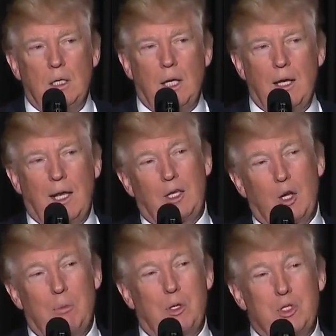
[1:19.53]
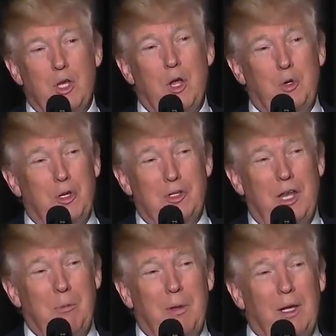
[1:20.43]
I'd like to almost know, does
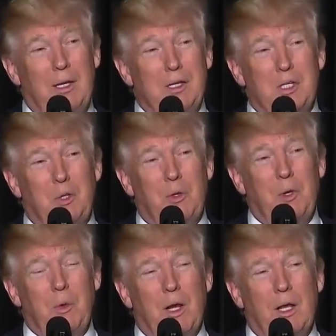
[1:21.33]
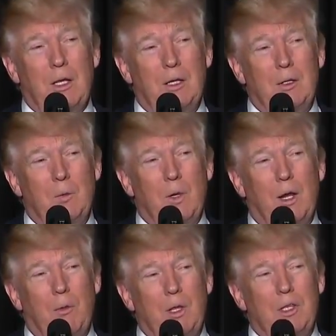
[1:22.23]
anybody disagree when I
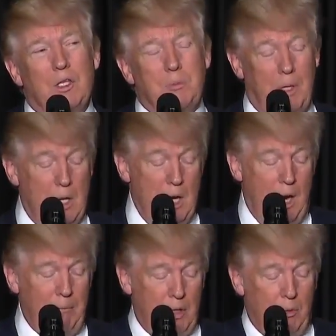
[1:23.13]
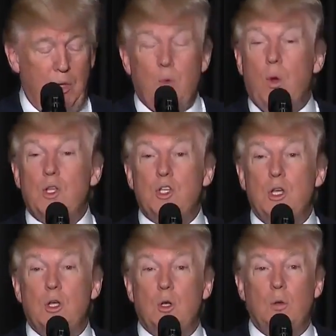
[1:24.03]
read this? But I'm going to read what's
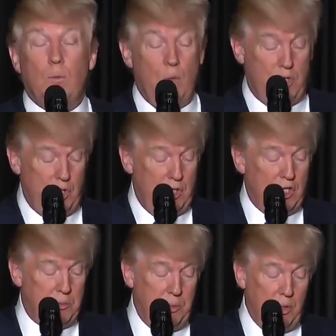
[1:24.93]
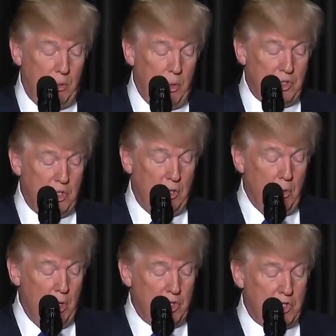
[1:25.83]
in dispute, what's in
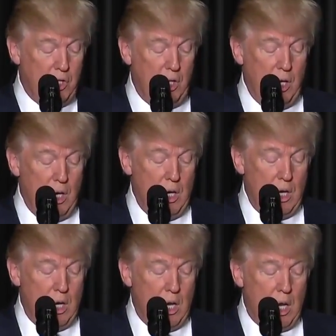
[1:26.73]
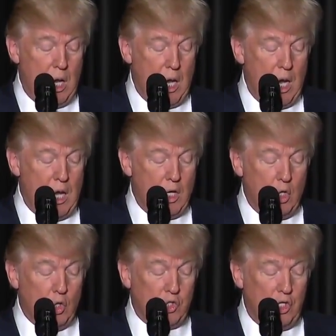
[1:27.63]
question, and
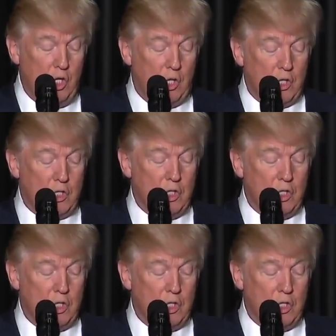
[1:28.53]
you'll see this.